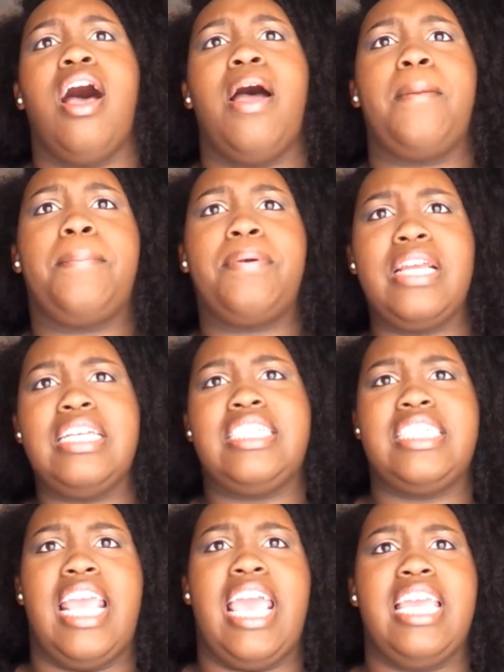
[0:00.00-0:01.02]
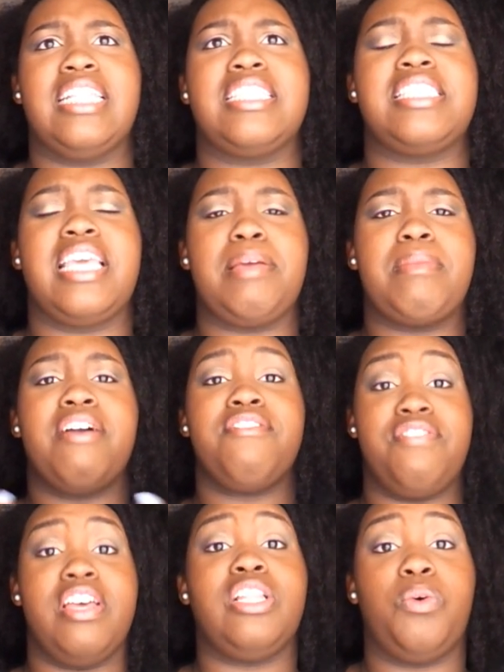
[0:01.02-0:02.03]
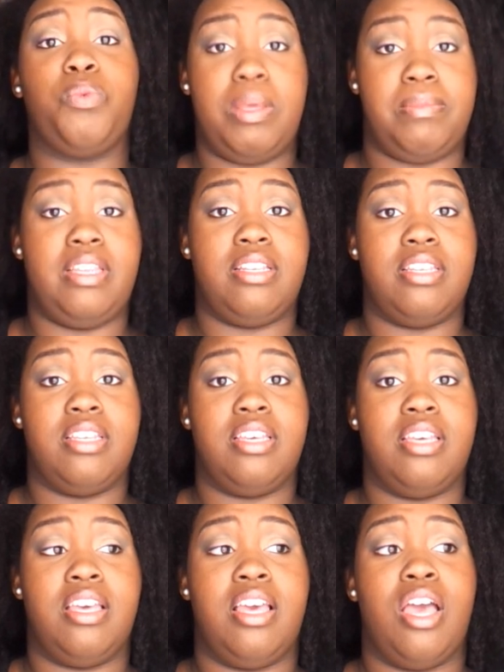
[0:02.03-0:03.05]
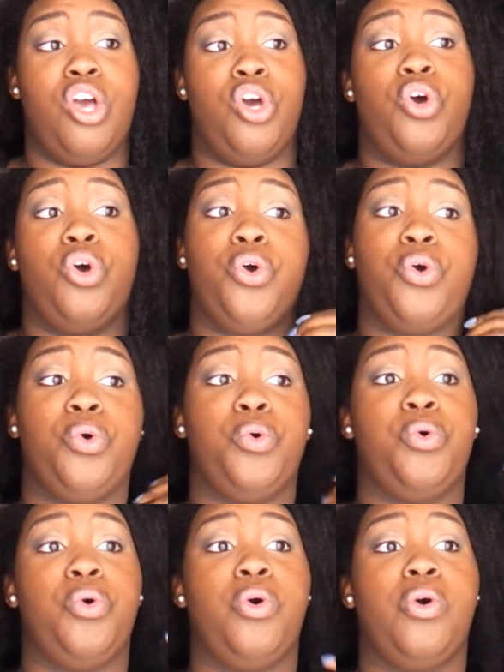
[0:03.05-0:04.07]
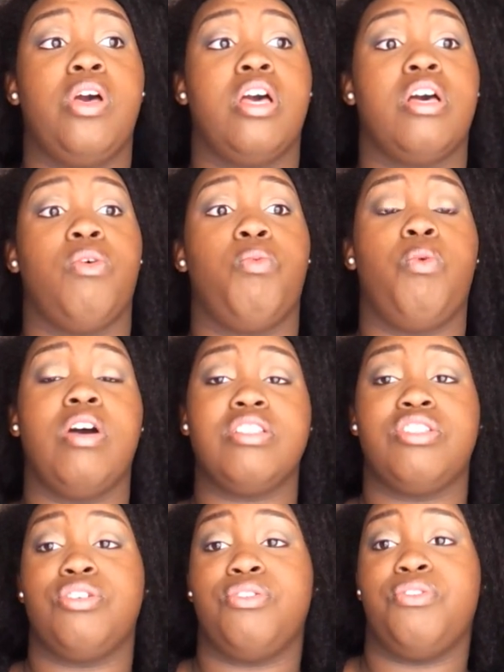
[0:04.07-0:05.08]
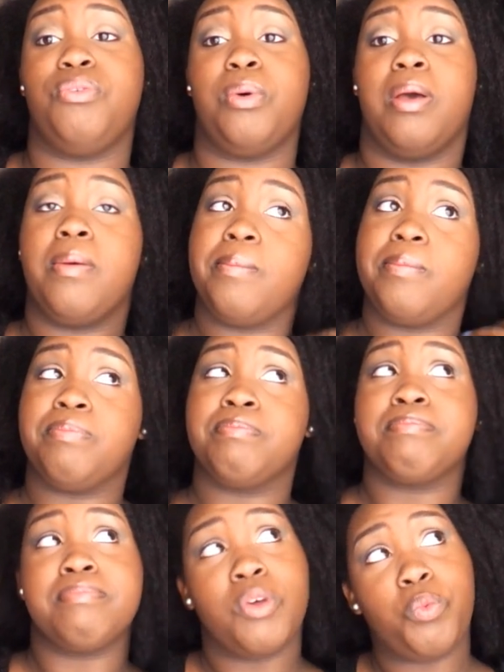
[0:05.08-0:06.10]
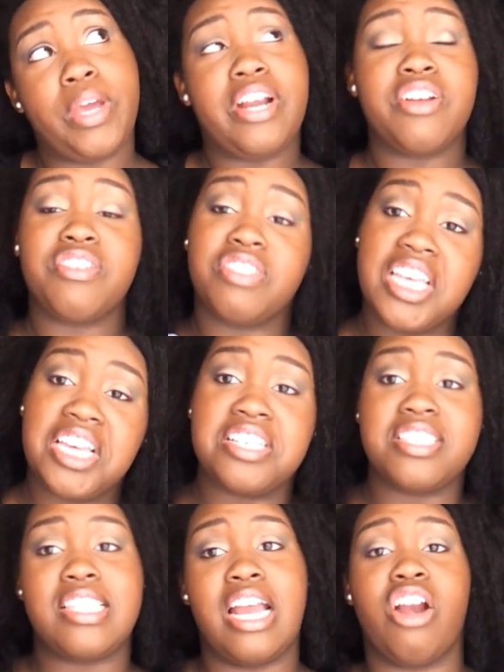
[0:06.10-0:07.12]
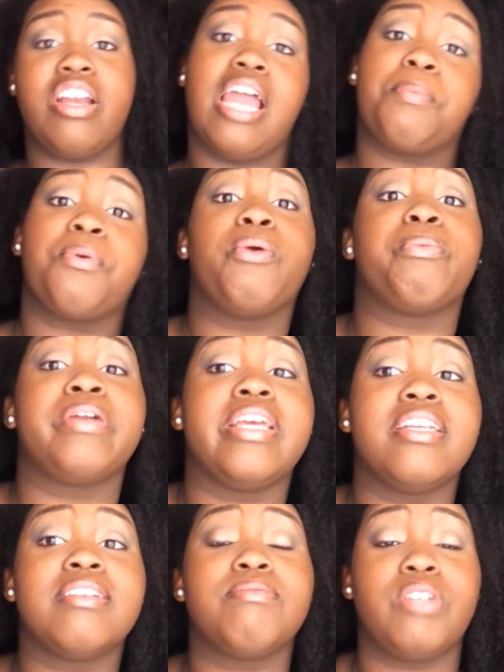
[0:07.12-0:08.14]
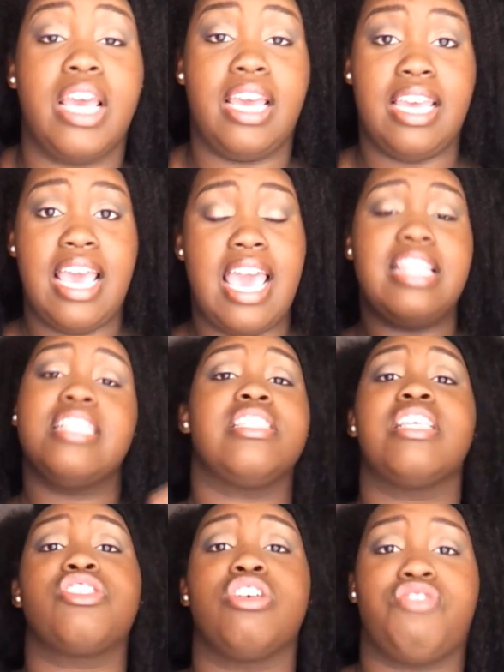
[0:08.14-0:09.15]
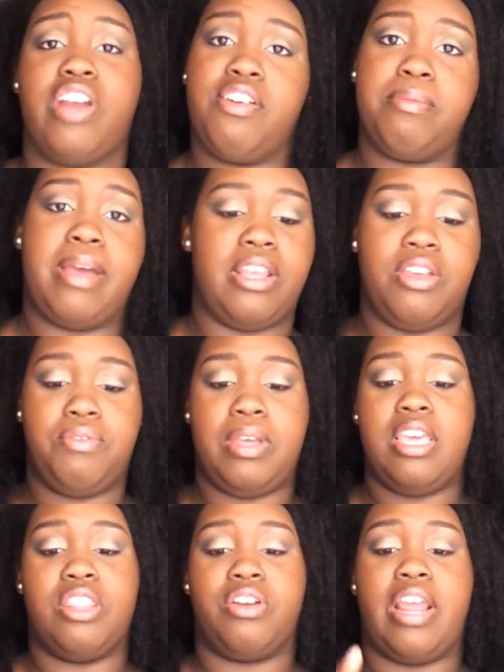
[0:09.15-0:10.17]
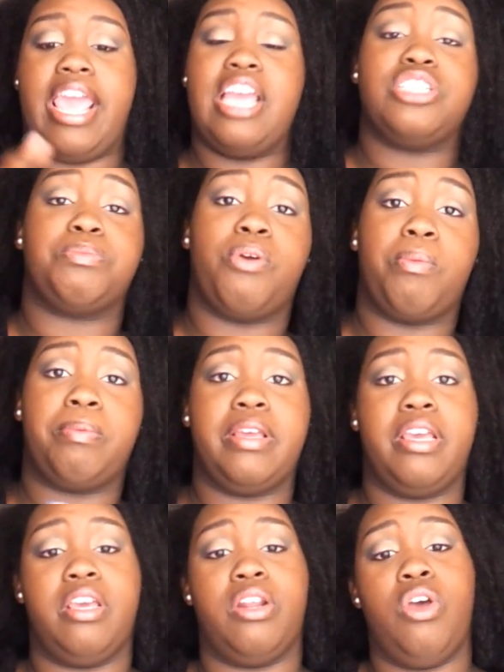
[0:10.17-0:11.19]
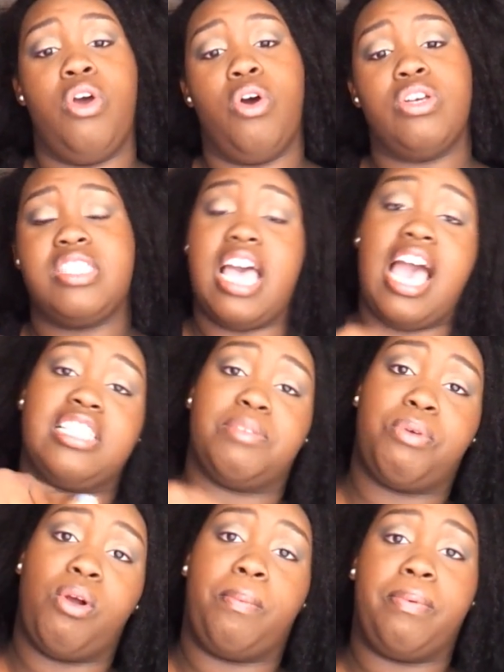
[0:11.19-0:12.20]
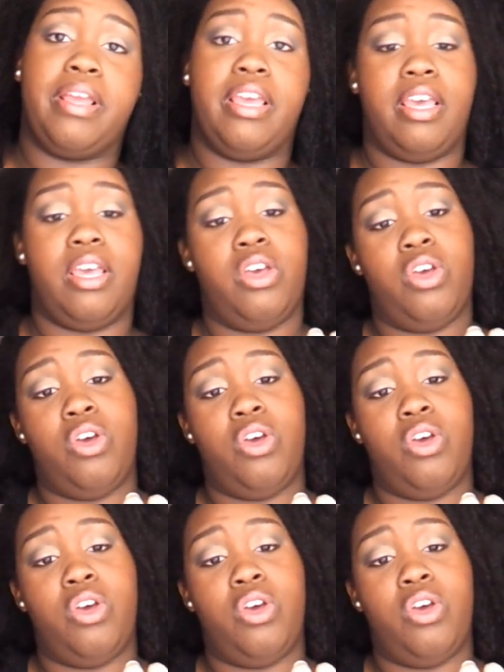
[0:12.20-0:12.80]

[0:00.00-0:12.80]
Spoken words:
appreciate seeing my fellow women who want to wear things that are not appropriate. Okay, and this goes for everybody. Either age appropriate, size appropriate,